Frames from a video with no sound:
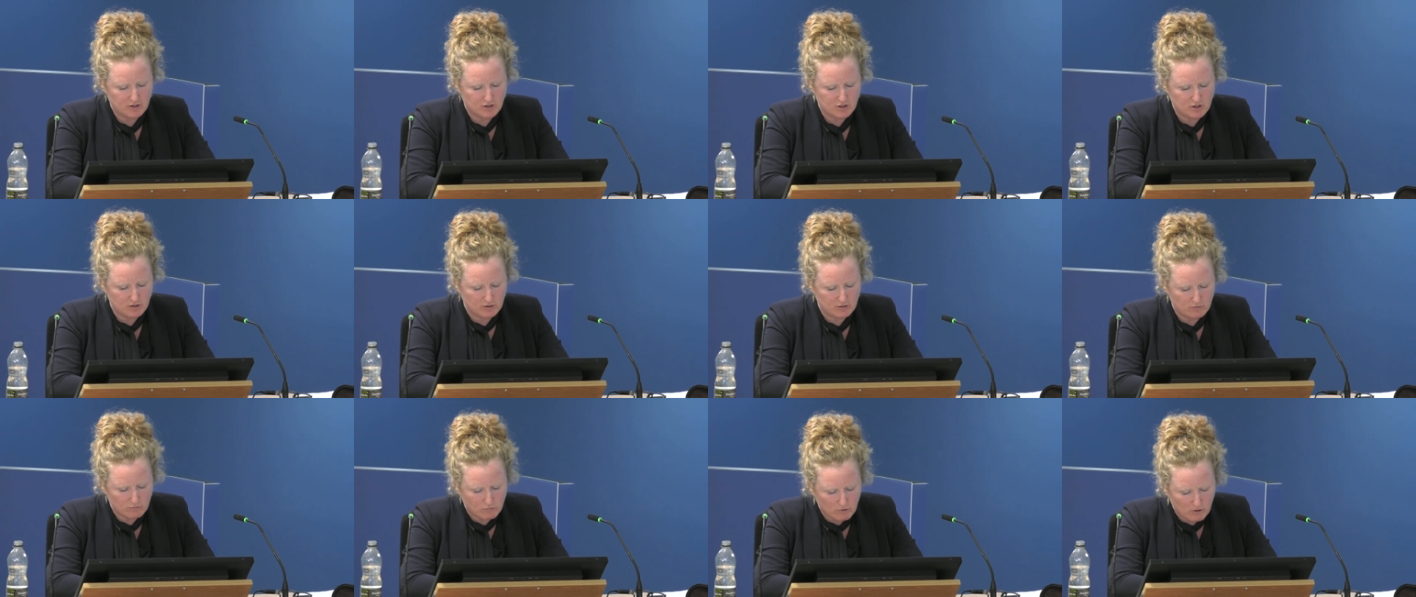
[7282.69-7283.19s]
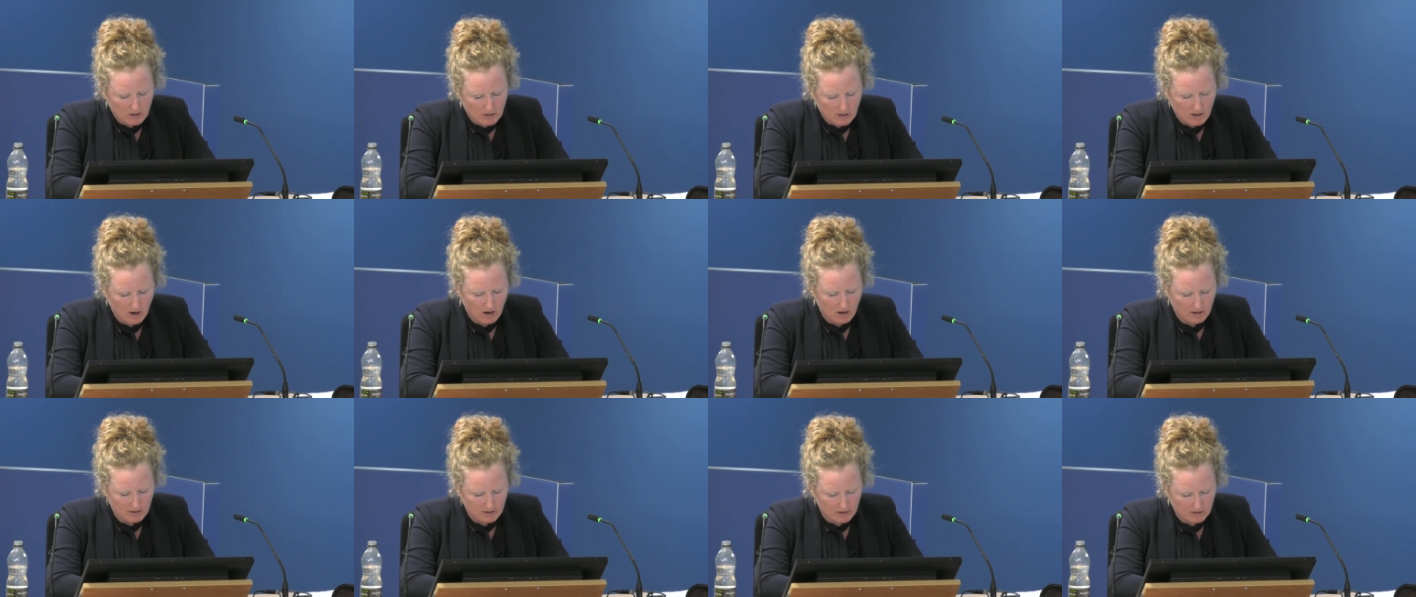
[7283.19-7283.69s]
to
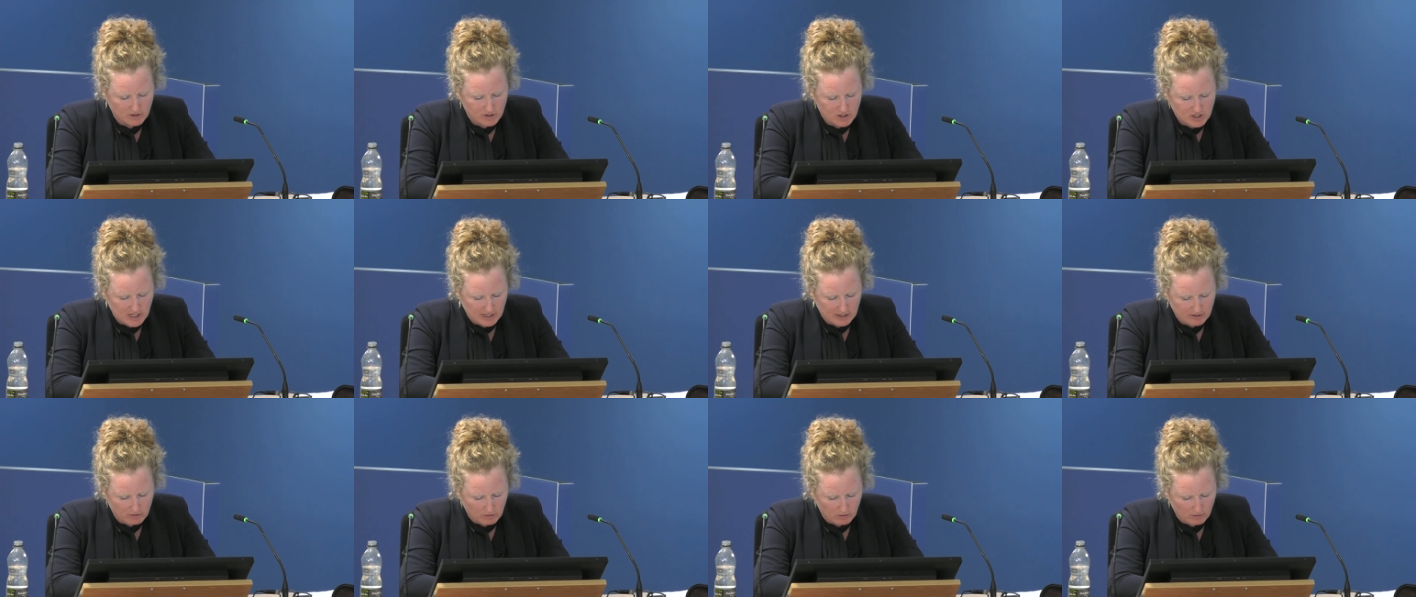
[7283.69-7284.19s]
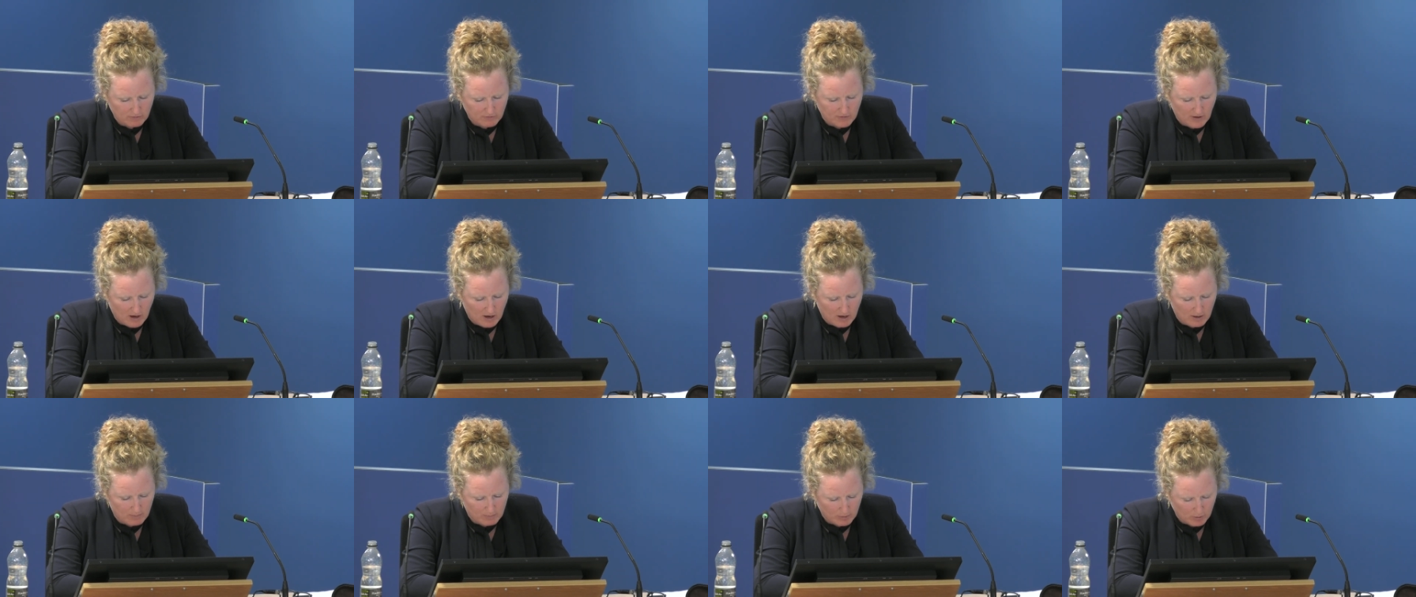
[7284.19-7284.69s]
rely on general
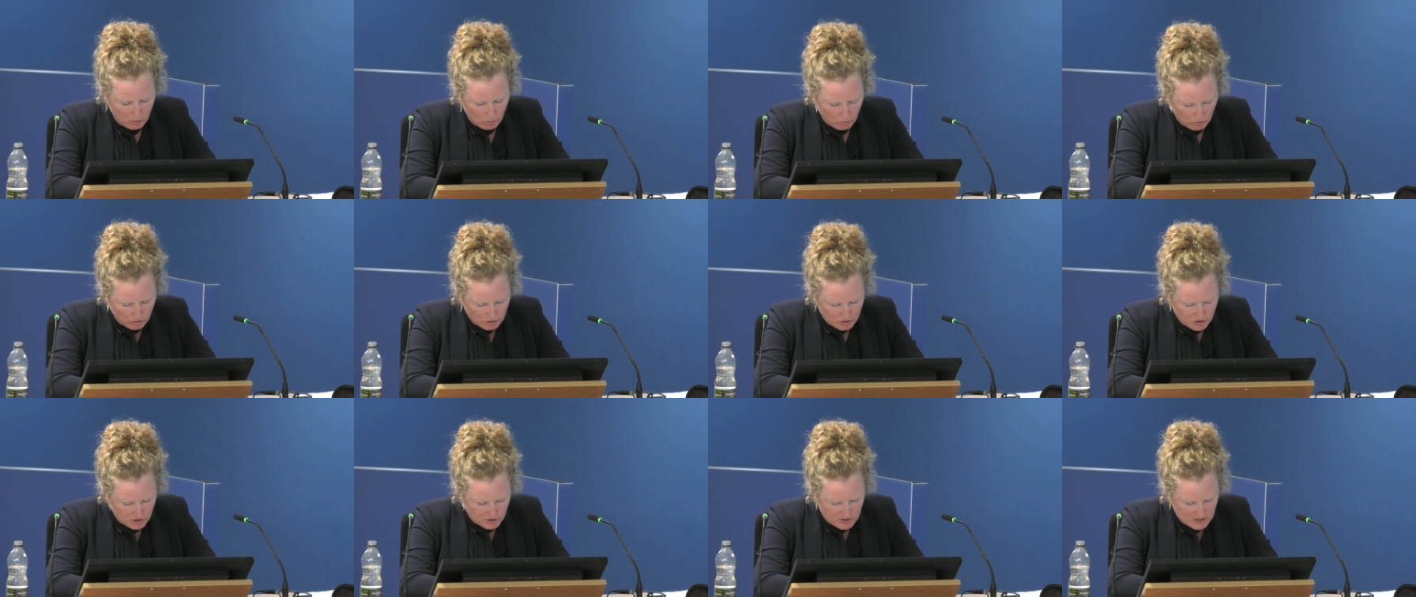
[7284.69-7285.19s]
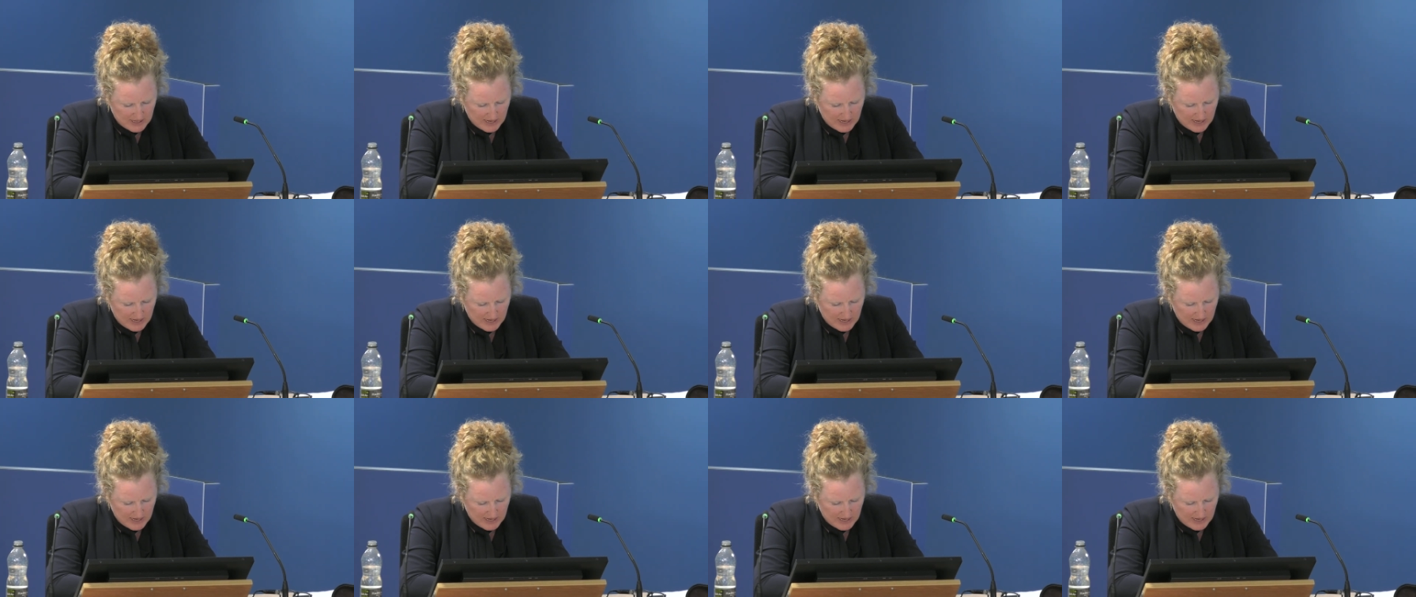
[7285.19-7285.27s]
fire precautions,